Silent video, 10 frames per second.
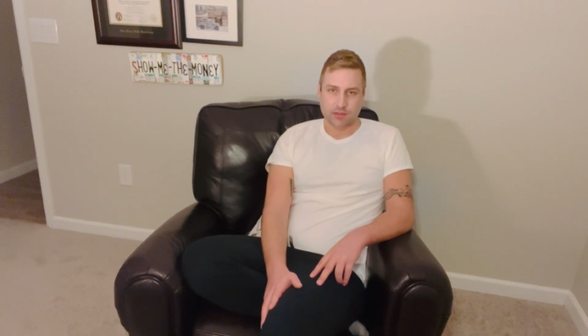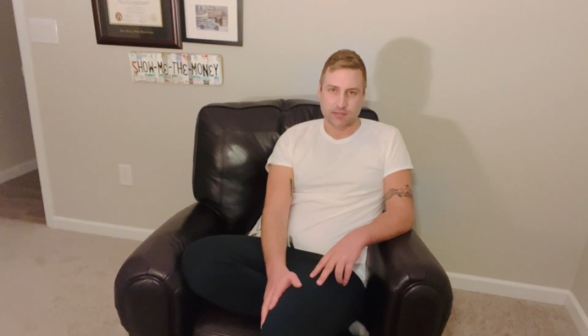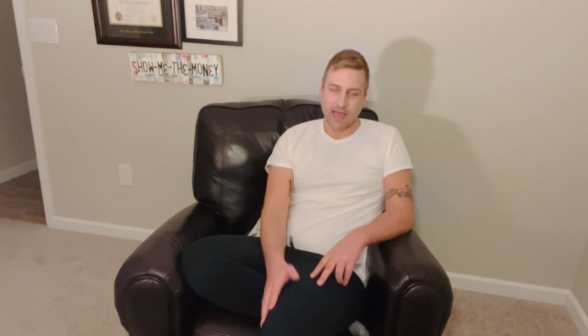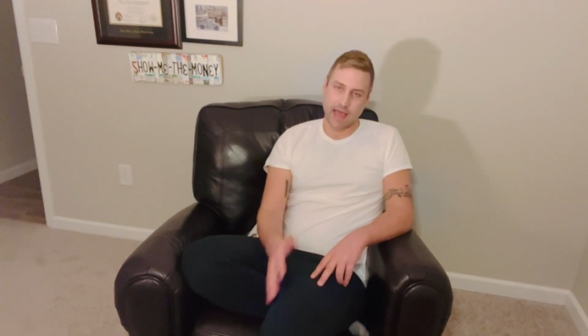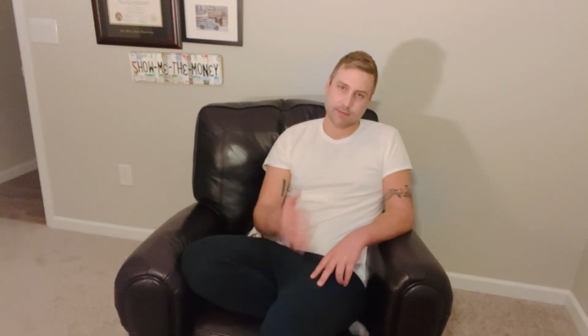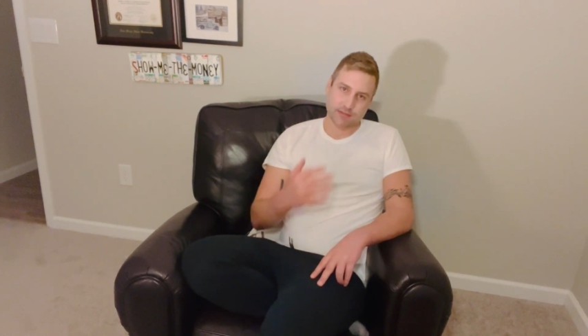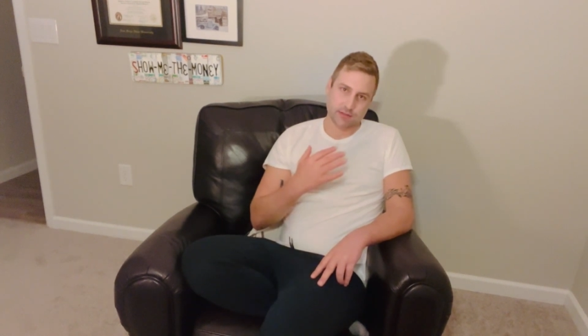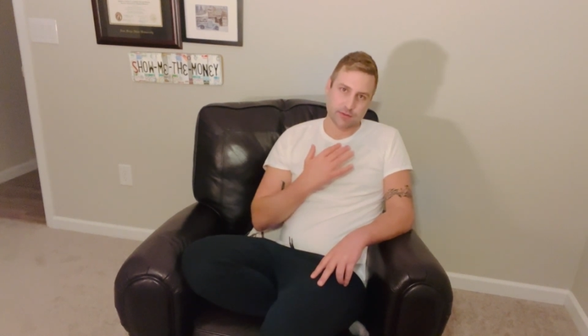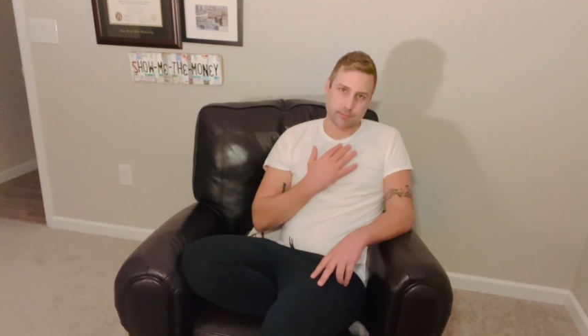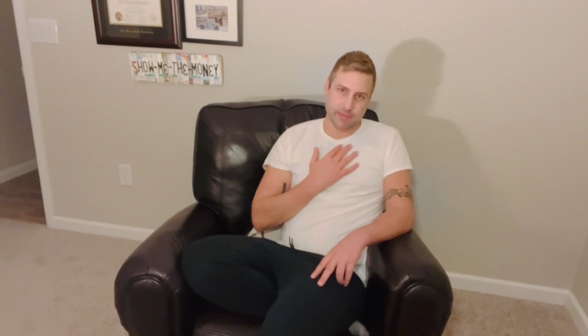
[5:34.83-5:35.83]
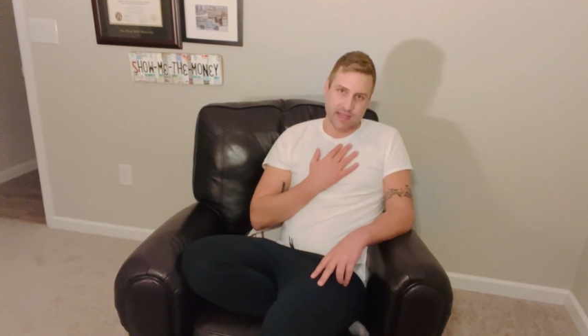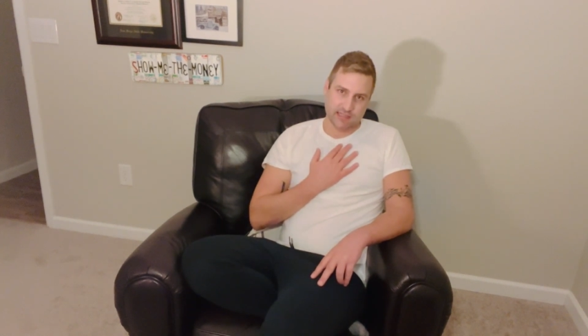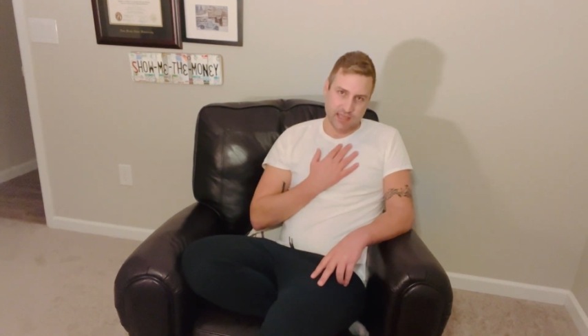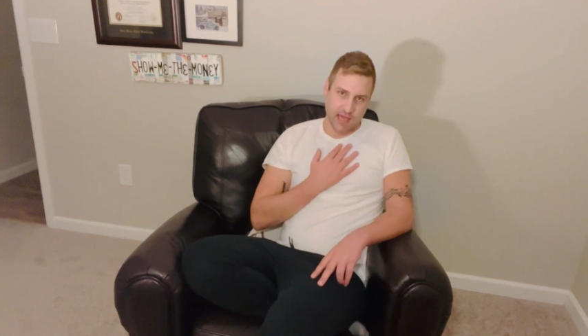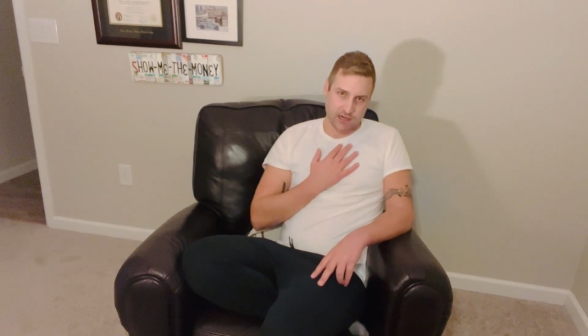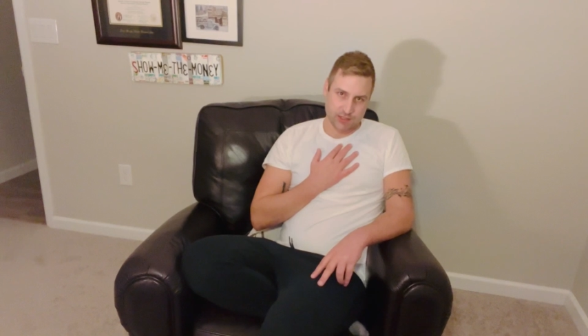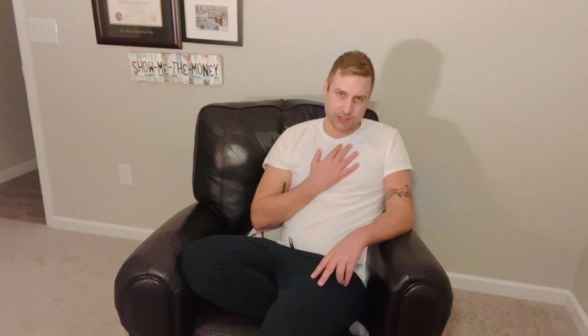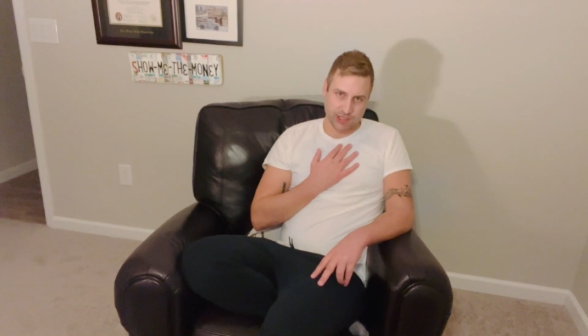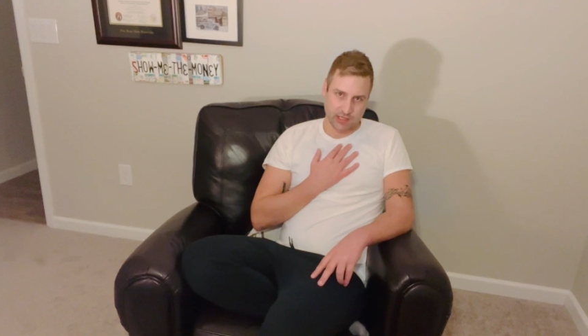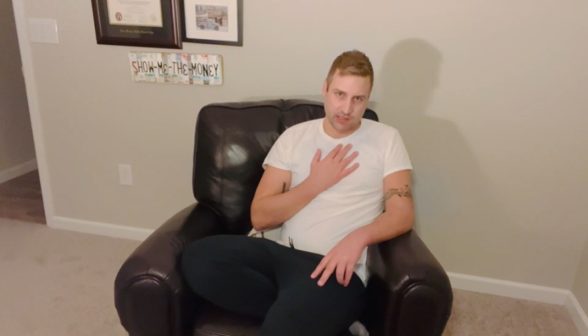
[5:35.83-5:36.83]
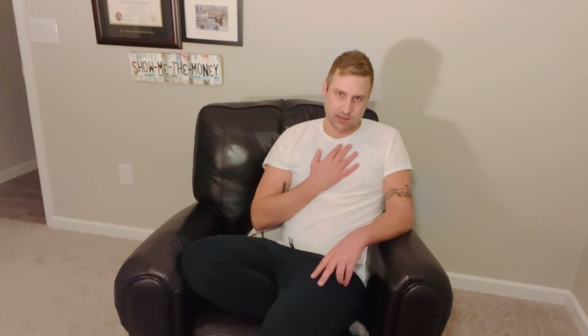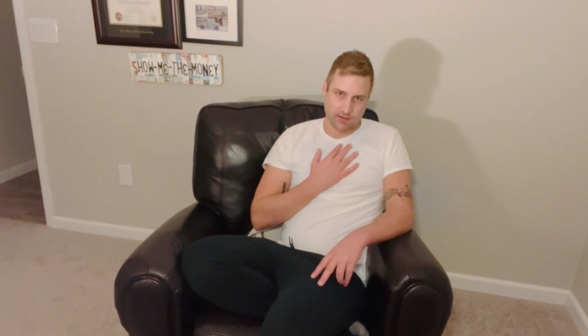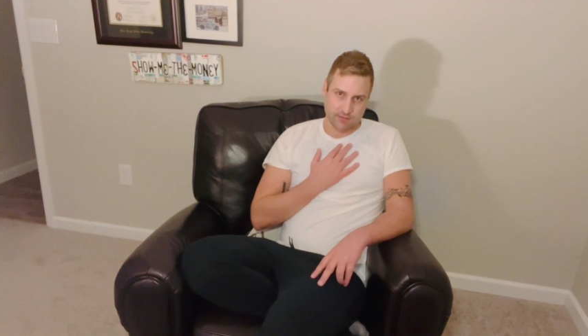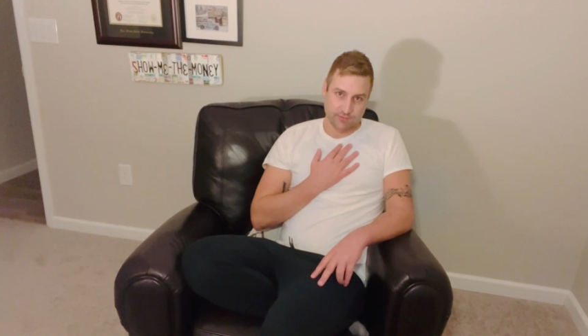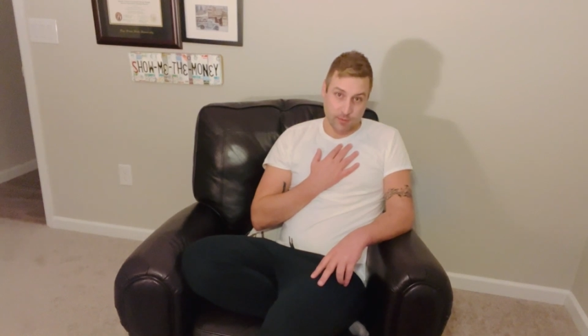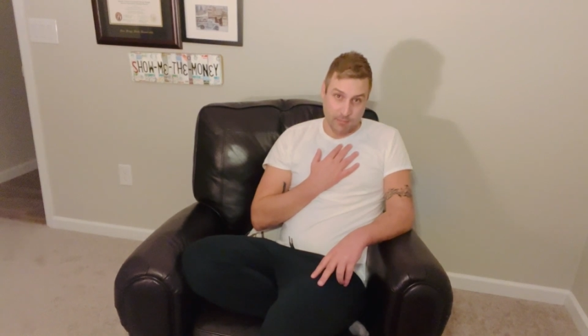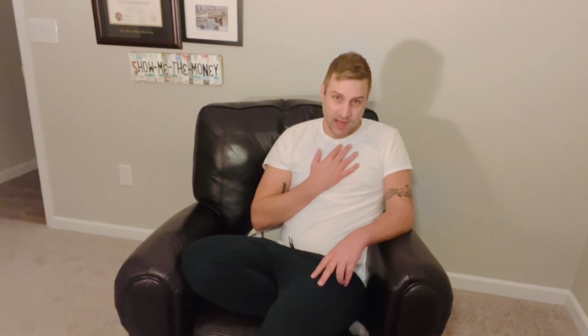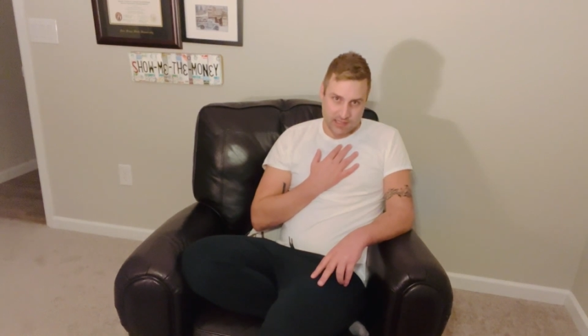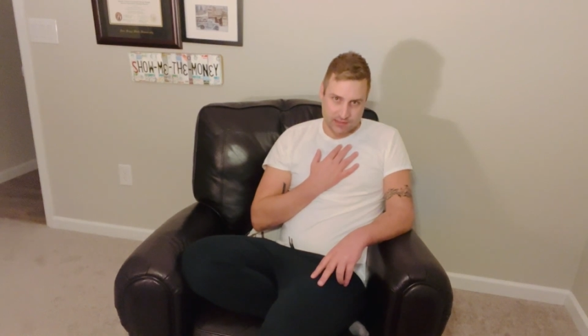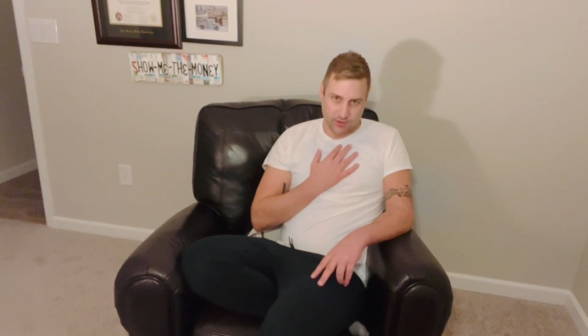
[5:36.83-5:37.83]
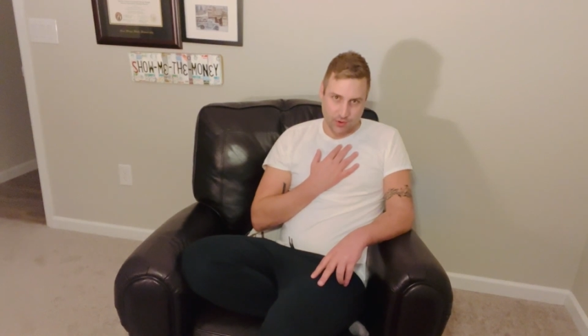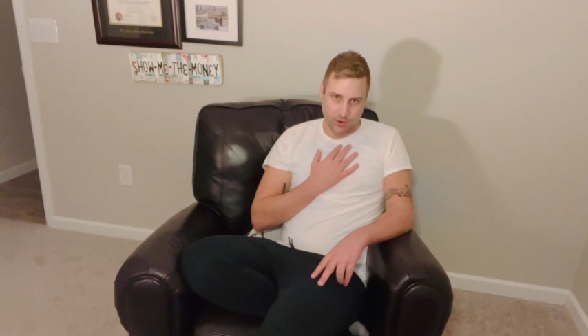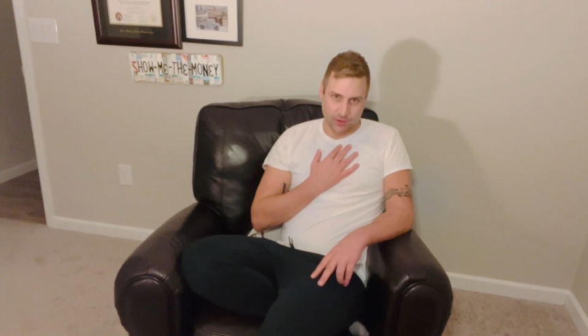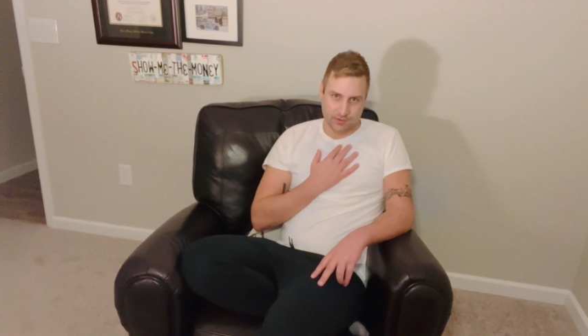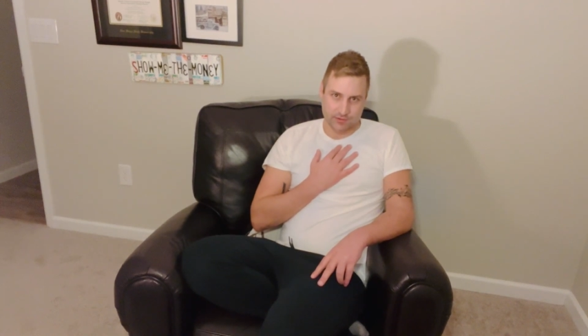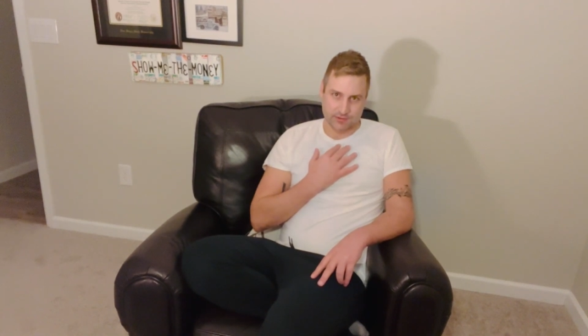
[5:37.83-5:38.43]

the absolute best energy from my soul